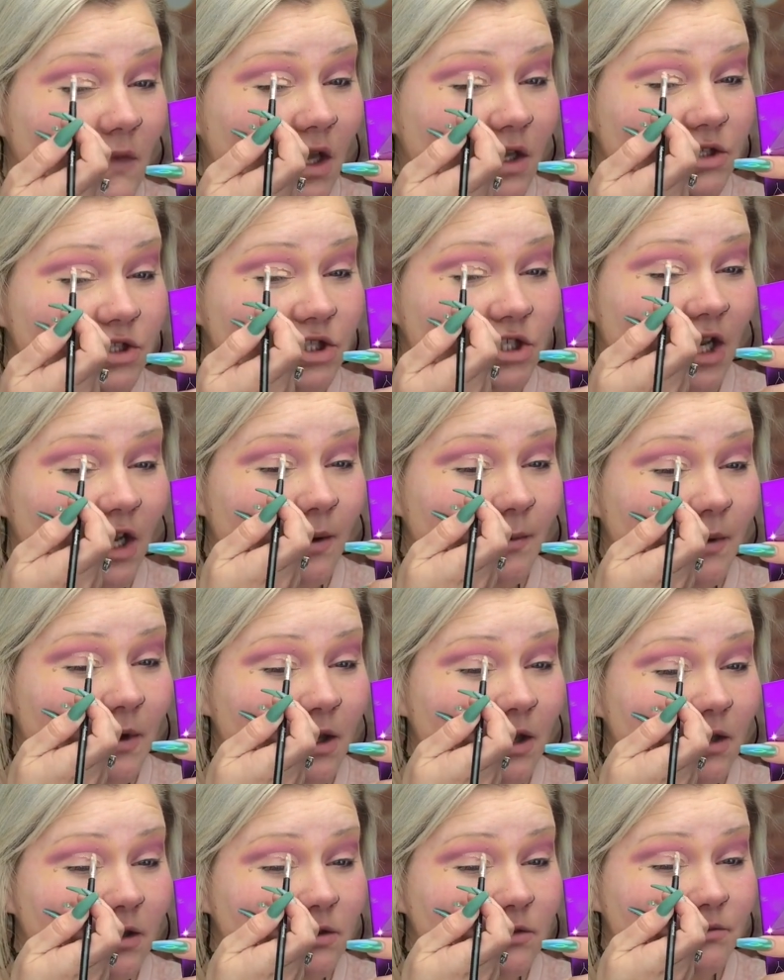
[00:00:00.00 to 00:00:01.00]
And
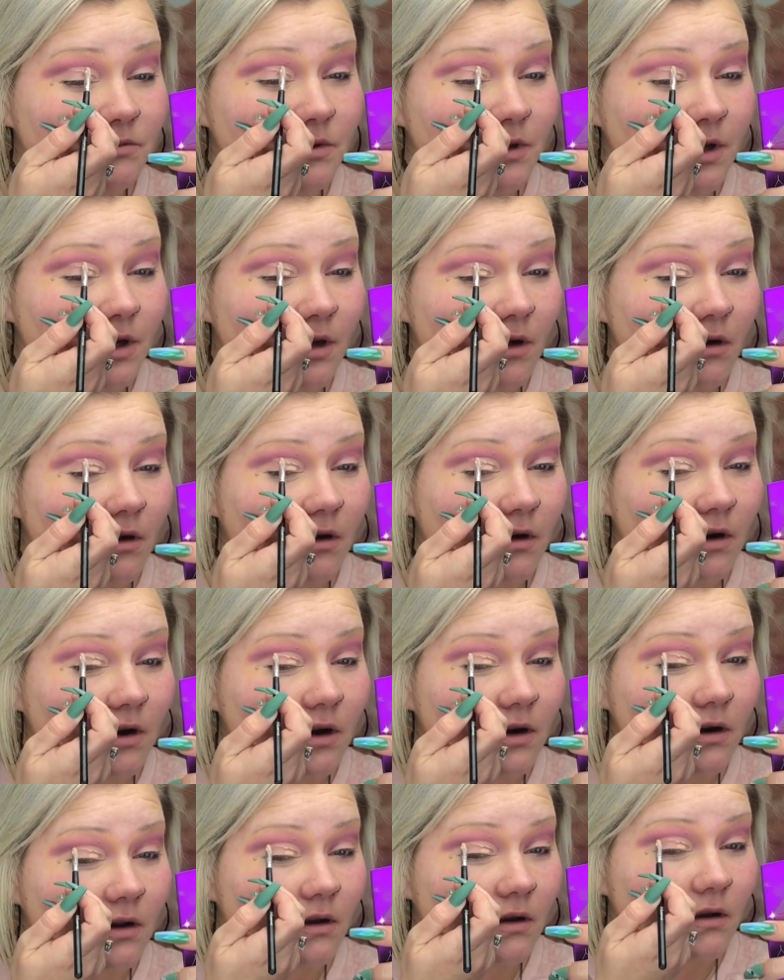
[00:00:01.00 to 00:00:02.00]
shaping it's really
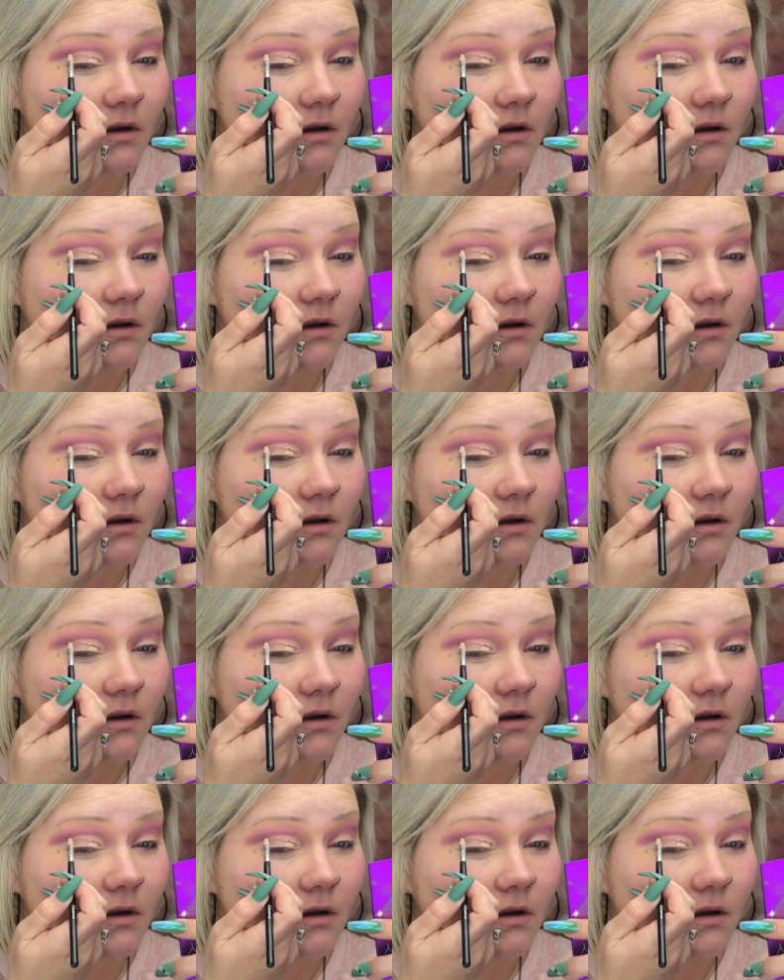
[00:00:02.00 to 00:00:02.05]
hard.